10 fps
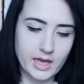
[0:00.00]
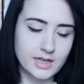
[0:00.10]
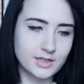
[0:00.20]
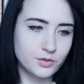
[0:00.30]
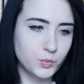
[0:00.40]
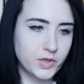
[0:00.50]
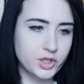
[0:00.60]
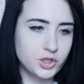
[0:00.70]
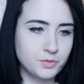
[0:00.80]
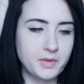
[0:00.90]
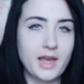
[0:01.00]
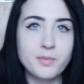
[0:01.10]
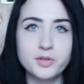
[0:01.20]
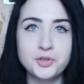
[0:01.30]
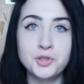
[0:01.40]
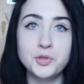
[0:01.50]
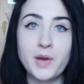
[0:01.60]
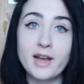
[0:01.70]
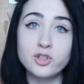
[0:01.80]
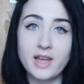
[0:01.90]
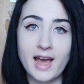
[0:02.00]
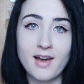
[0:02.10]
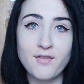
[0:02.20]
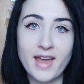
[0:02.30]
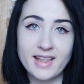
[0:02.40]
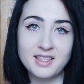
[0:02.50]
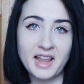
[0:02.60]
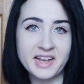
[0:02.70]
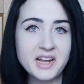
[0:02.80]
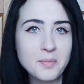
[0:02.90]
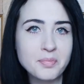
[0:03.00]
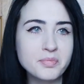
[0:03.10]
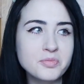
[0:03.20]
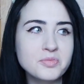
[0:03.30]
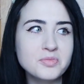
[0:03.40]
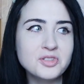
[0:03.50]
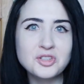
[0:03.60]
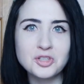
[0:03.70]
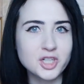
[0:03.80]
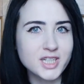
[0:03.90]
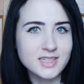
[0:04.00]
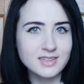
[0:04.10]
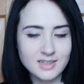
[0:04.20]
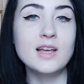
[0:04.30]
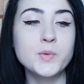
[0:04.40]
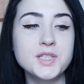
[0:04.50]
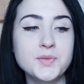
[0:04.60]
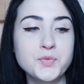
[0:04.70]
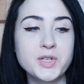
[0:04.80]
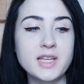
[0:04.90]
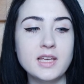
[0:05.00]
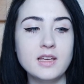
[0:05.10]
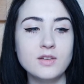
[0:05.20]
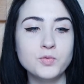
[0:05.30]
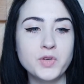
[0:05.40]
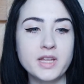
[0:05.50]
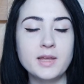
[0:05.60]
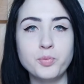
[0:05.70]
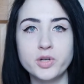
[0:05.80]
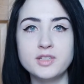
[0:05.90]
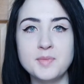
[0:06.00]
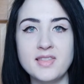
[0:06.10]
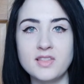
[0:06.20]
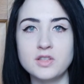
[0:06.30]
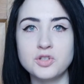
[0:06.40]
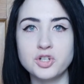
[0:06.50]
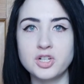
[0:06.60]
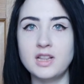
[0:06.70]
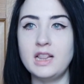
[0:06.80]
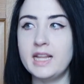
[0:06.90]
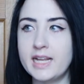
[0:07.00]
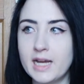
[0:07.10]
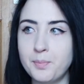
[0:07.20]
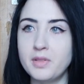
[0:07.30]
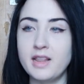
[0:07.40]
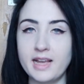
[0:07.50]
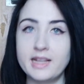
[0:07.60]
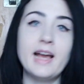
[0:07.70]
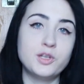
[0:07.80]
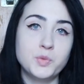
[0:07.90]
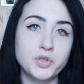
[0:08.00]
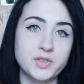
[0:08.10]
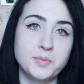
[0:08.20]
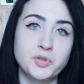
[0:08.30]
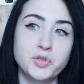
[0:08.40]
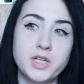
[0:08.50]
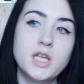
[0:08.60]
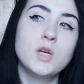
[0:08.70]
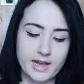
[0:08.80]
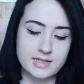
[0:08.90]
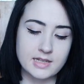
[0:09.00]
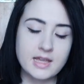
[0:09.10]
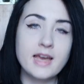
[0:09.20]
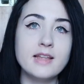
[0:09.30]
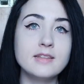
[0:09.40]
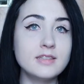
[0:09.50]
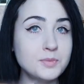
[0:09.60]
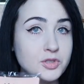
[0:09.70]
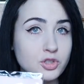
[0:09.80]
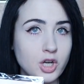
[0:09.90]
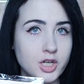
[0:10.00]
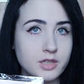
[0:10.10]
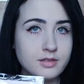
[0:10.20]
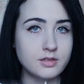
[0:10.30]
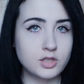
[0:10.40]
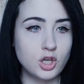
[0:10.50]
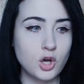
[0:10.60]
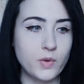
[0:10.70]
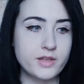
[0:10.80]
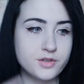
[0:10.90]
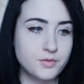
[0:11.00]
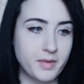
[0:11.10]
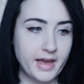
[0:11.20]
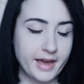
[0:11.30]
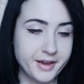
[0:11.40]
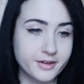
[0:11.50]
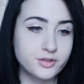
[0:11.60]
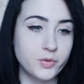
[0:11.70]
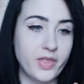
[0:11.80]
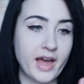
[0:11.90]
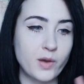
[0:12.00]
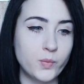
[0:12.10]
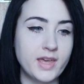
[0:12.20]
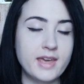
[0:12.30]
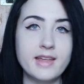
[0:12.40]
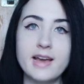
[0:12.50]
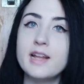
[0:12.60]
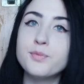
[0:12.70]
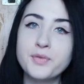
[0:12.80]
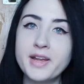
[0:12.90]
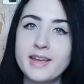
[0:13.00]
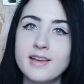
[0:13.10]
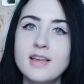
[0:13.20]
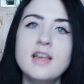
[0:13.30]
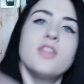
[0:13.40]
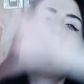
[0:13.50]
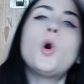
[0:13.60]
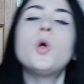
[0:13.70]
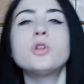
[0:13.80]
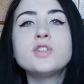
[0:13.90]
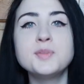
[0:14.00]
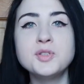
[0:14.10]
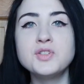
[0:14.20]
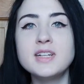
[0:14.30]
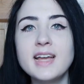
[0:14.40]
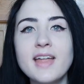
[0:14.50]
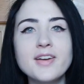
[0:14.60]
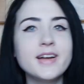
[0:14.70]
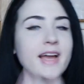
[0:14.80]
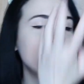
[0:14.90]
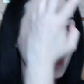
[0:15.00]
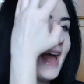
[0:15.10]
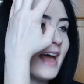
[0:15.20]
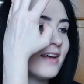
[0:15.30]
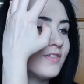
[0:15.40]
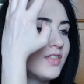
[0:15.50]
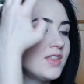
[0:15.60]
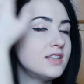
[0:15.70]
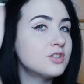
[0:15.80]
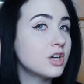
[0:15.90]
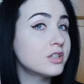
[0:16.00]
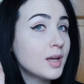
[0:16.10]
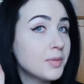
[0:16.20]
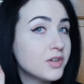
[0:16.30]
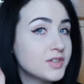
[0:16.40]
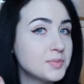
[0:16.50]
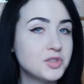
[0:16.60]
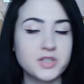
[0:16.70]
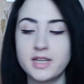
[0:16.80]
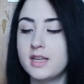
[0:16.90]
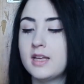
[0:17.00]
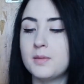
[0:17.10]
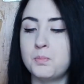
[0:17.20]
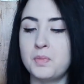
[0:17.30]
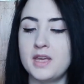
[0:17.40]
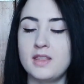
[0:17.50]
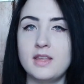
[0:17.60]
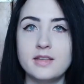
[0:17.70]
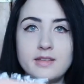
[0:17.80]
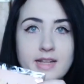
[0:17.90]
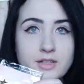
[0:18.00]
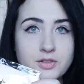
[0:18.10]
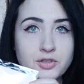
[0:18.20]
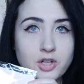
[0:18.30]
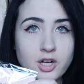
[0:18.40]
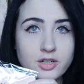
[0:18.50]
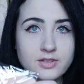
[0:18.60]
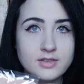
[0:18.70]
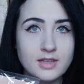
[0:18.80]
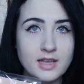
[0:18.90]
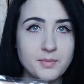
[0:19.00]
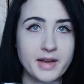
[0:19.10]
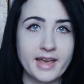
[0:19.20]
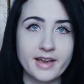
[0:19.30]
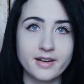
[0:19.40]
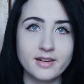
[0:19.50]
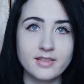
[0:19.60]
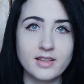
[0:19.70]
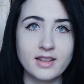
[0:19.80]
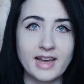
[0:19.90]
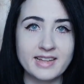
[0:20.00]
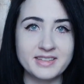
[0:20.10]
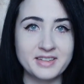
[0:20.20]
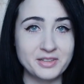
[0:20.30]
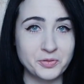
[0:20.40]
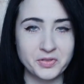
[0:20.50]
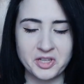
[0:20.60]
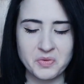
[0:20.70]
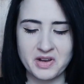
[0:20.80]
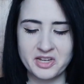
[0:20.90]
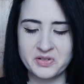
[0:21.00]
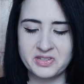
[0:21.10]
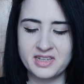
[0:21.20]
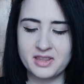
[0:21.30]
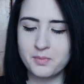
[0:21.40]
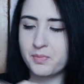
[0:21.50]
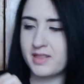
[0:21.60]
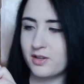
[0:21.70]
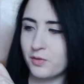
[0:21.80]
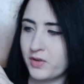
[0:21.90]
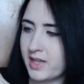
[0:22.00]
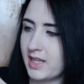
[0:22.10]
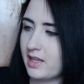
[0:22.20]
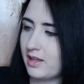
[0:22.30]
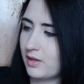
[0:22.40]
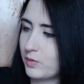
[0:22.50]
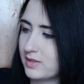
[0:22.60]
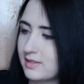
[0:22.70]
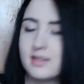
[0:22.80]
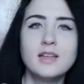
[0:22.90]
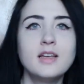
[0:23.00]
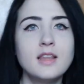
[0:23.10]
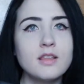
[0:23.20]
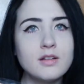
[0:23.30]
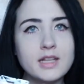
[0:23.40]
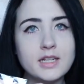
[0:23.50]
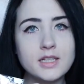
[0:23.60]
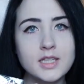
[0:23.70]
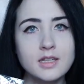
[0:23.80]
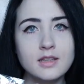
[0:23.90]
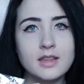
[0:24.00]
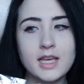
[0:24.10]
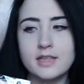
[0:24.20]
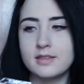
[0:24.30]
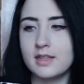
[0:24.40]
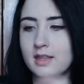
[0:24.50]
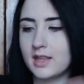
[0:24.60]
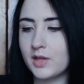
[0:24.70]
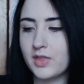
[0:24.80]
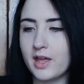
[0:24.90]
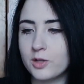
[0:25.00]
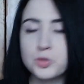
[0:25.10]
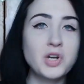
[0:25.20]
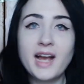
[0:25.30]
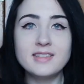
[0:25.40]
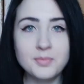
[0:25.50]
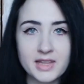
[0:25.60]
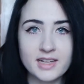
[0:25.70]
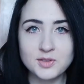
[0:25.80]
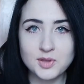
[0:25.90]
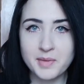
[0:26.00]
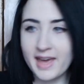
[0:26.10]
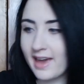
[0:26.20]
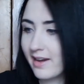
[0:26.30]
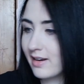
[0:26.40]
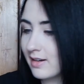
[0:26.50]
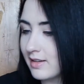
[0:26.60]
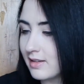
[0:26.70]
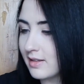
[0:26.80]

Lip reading: and we should be able to actually have a light-up skirt. It was really important to me that the skirt lit up like an actual Christmas tree. I did get some stars to go into my hair so that we can kind of bring the whole Christmas tree together and have the star on top of the Christmas tree be these little stars in my hair. The light doesn't really want you to see them, but they're really cute. They're little things, and I think that I'll try something else with my hair.